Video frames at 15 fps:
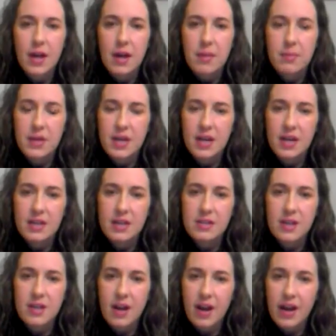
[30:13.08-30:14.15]
Because
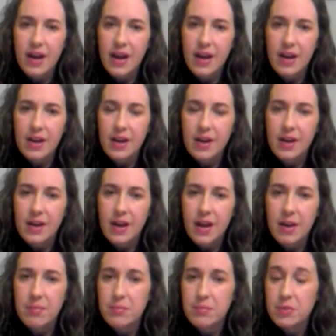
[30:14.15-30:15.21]

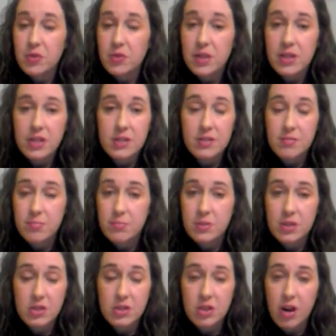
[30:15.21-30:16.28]
I'm doing this
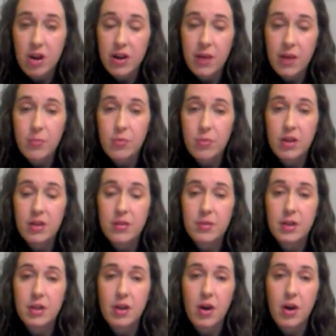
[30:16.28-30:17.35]
to start up with.
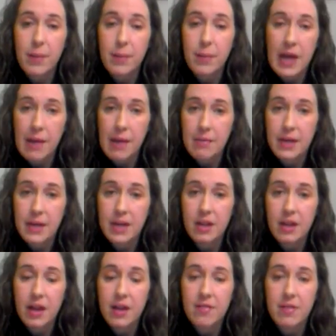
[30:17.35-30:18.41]
You know, I might not be making a
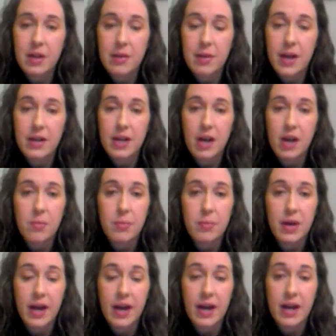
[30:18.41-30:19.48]
lot of money right now,
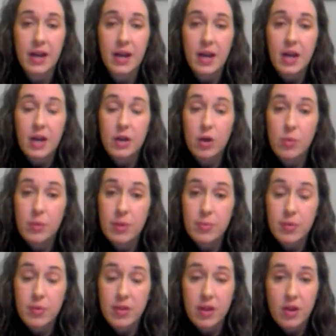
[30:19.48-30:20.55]
but I know
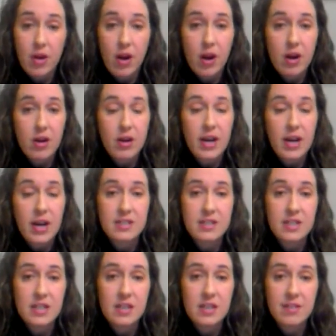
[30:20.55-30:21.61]
people that are. I
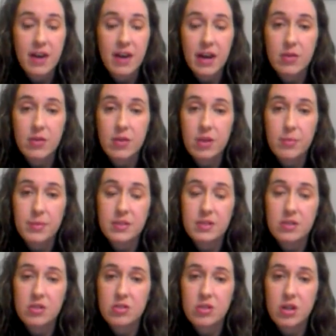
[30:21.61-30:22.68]
see the value in the
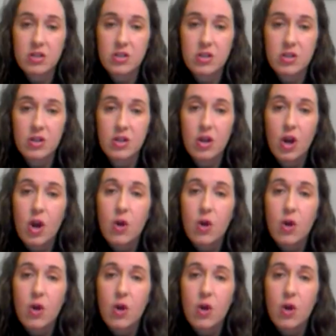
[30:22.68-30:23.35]
business structure.